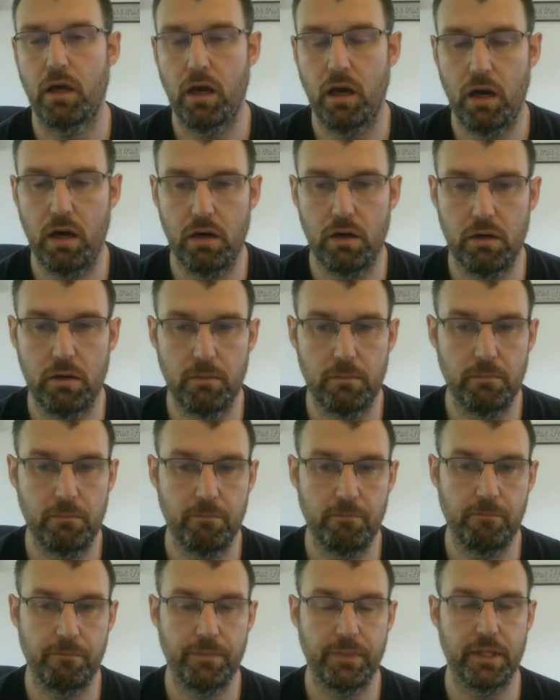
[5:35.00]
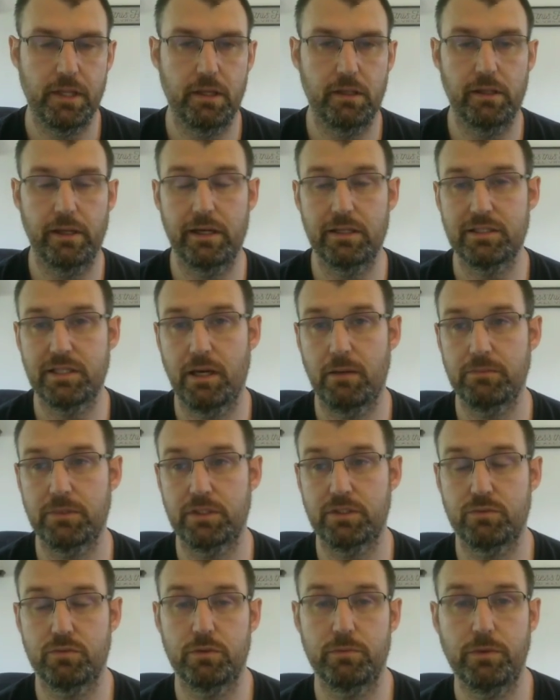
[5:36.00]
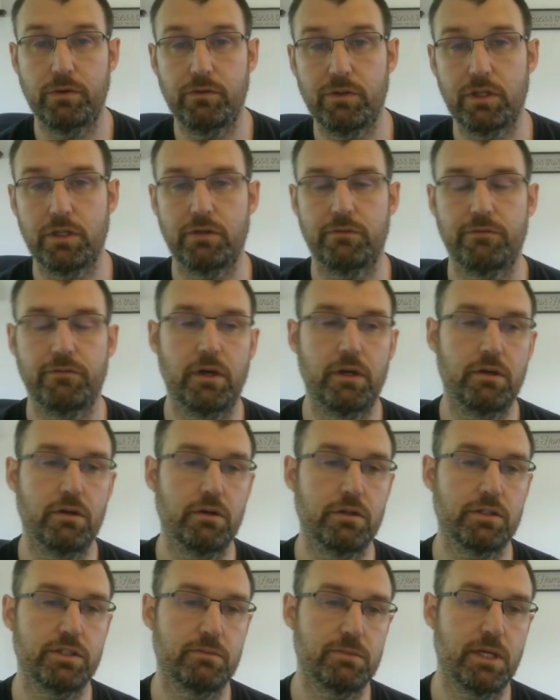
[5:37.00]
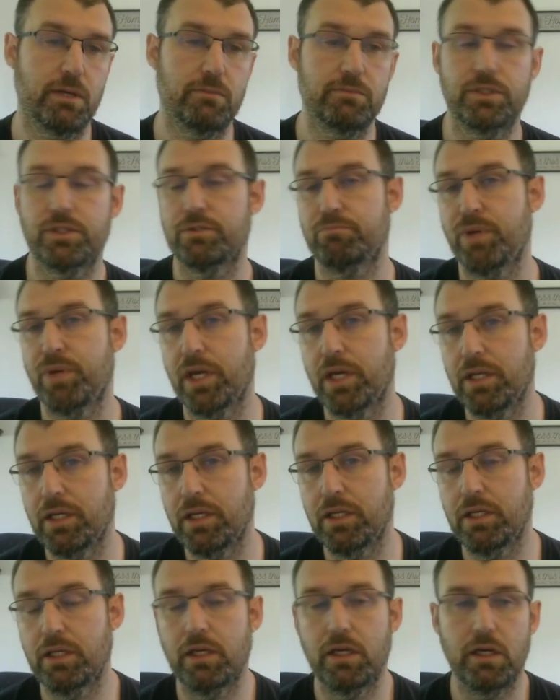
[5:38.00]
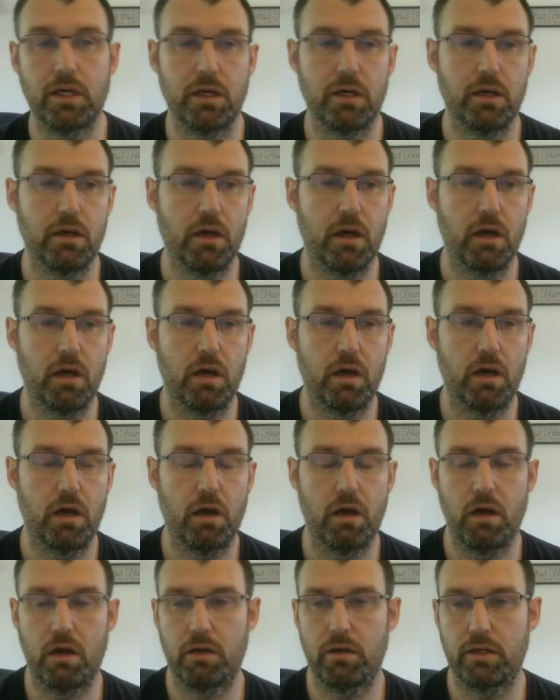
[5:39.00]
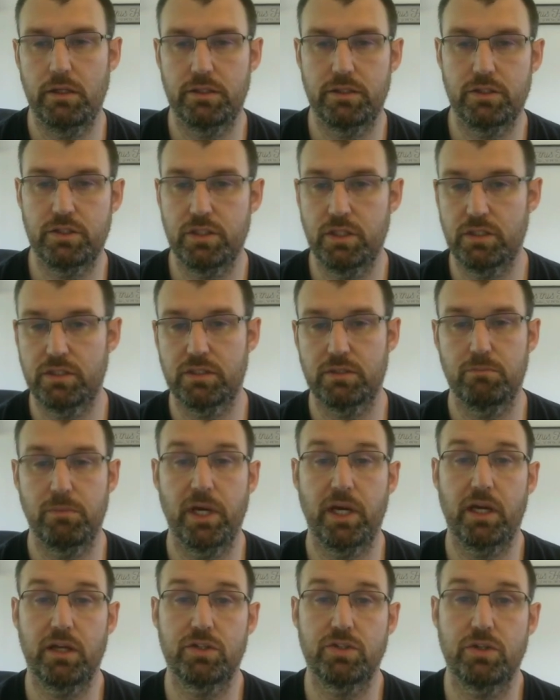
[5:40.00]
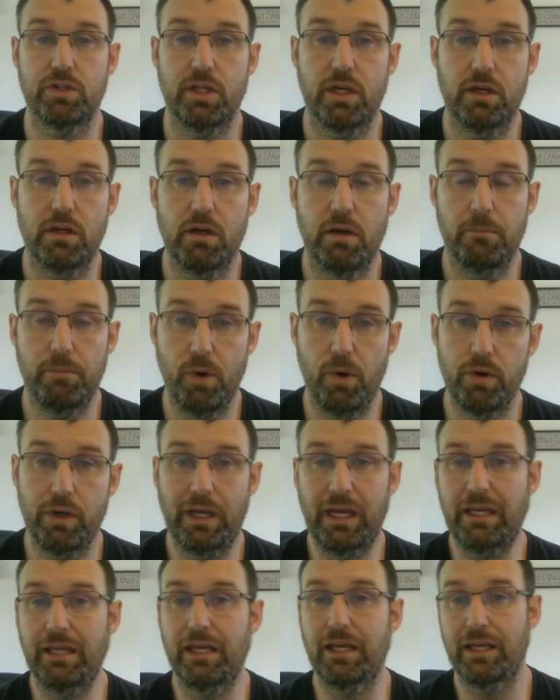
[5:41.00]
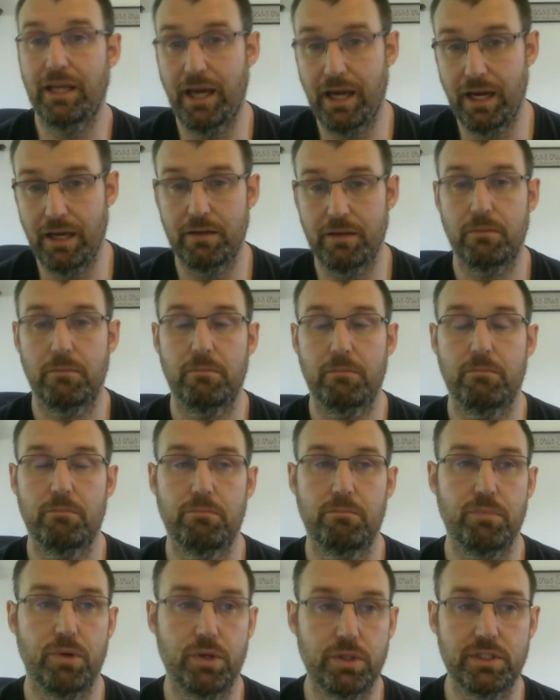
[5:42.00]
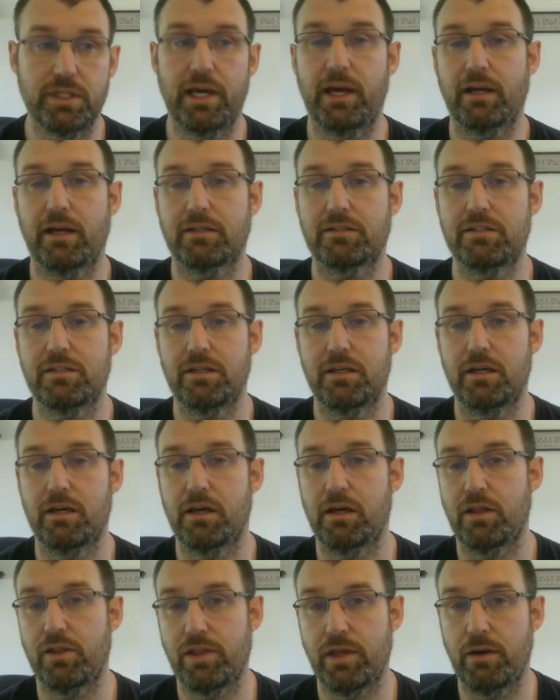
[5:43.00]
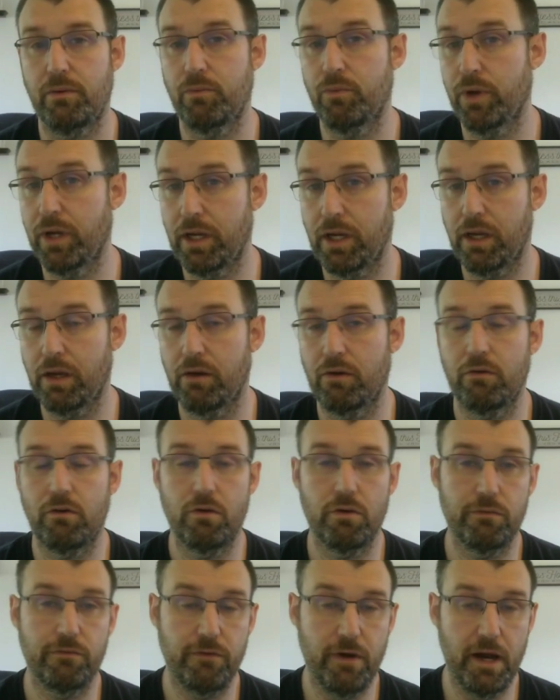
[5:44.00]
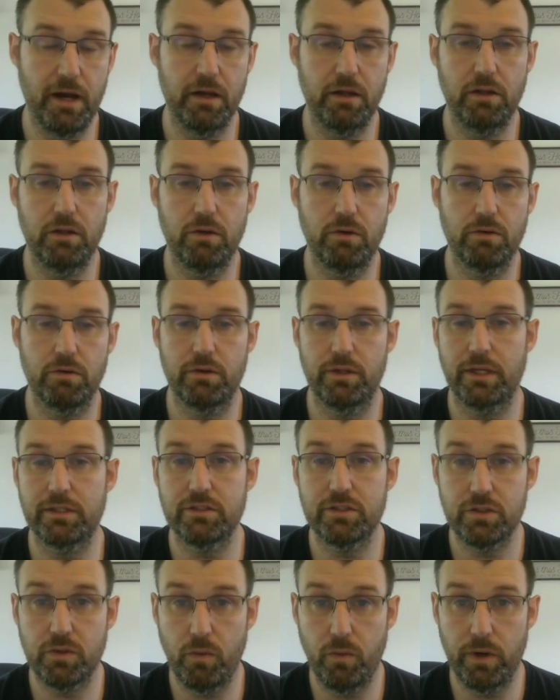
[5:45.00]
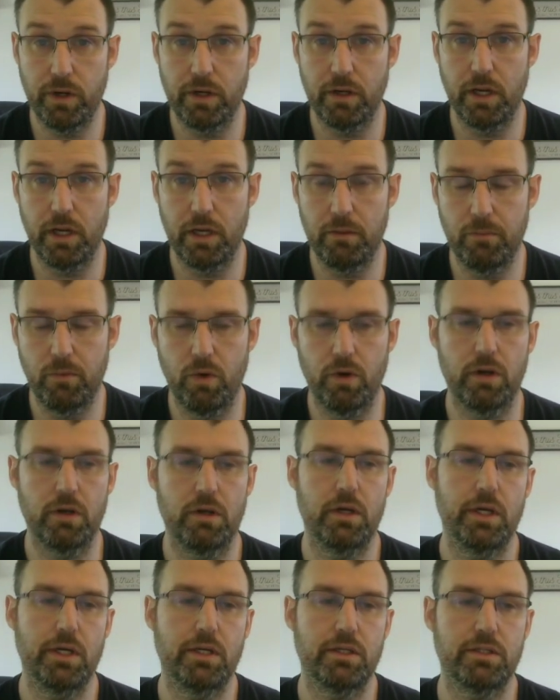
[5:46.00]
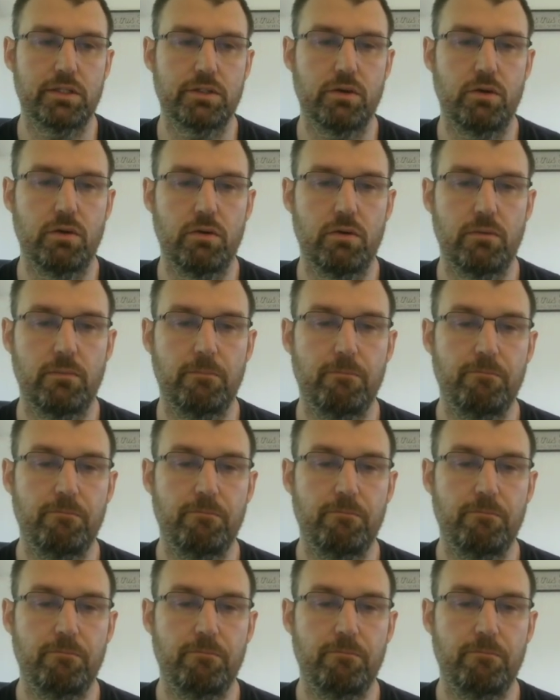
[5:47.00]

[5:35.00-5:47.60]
And a lot of times it's removing the defender, sometimes it's pinning. It's just making sure that opponent cannot protect that rink or file or that square anymore. So